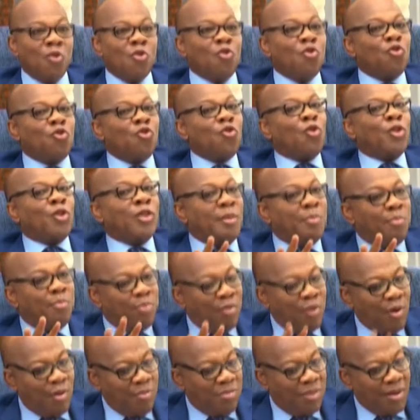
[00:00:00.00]
So the
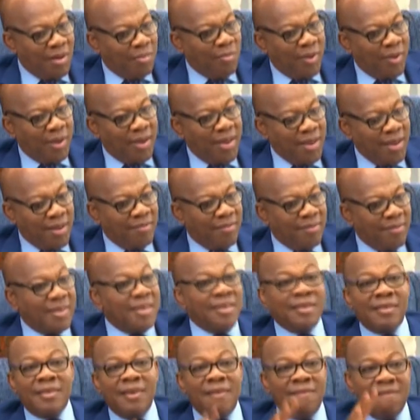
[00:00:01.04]
problem we have
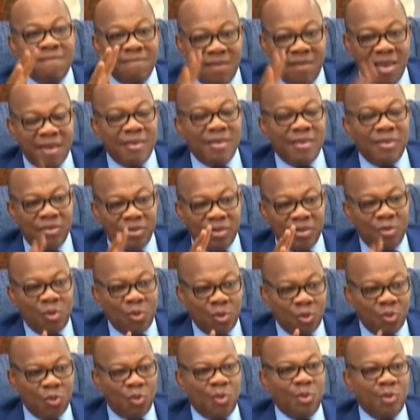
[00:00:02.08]
is a very
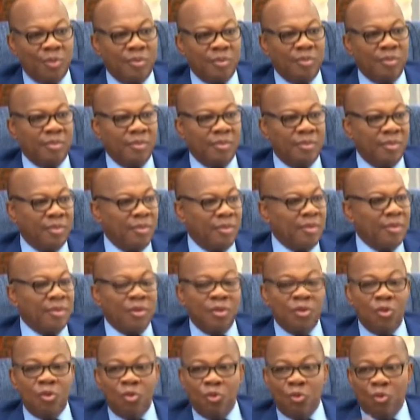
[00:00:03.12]
serious one.
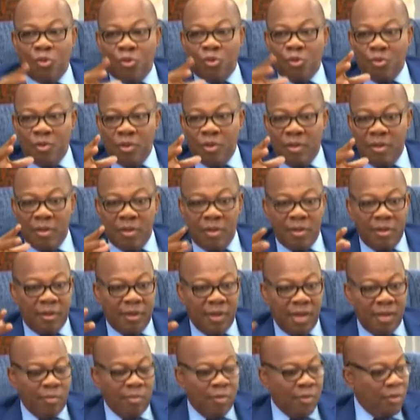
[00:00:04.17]
You uh,
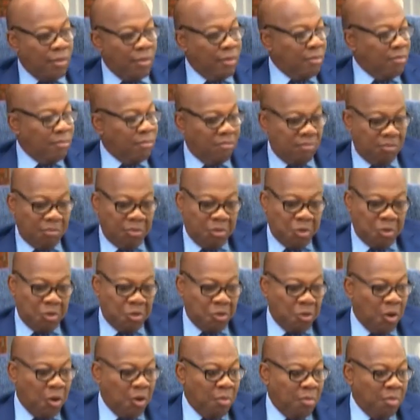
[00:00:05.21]
labor
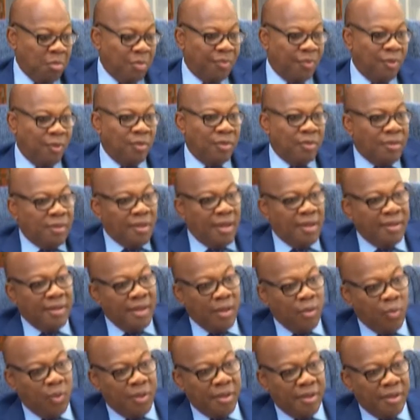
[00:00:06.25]
strong for another
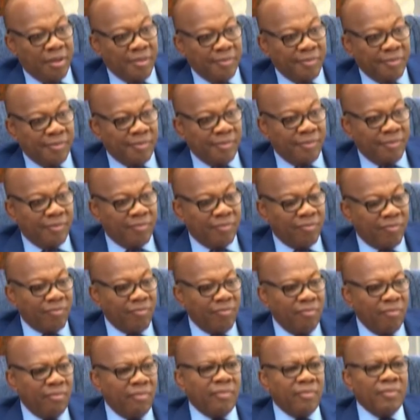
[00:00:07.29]
week,
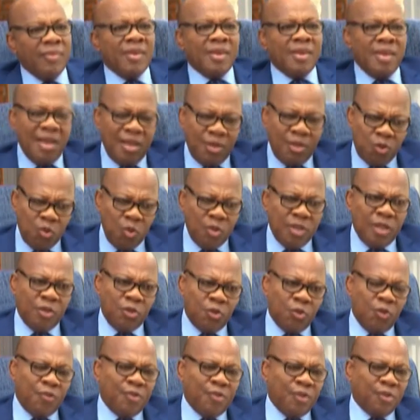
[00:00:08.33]
and so on and
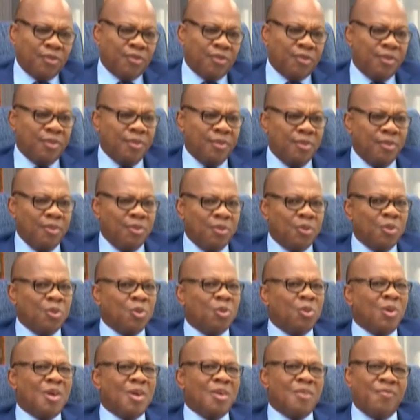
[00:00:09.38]
so forth.
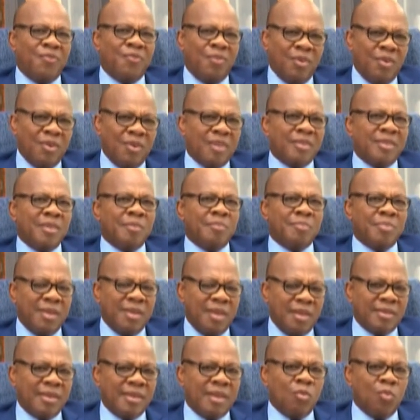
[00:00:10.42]
So leadership.
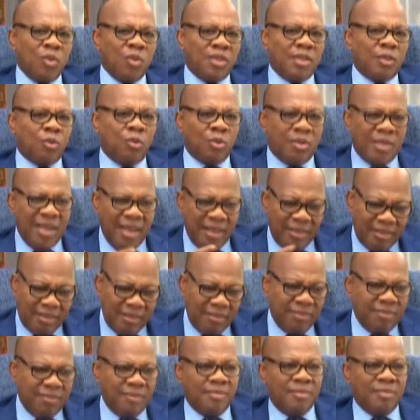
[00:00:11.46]
yes, I wish it was
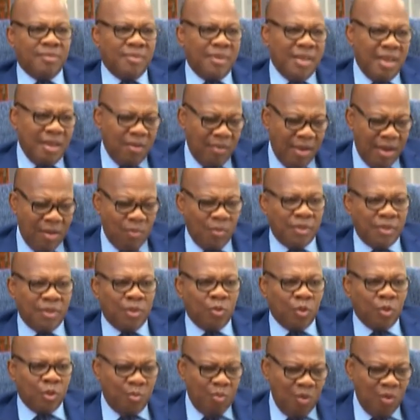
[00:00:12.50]
active. I wish it
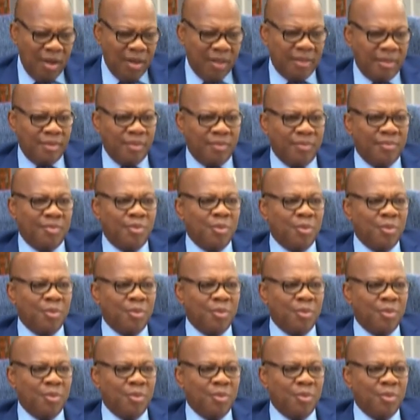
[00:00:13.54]
was more active.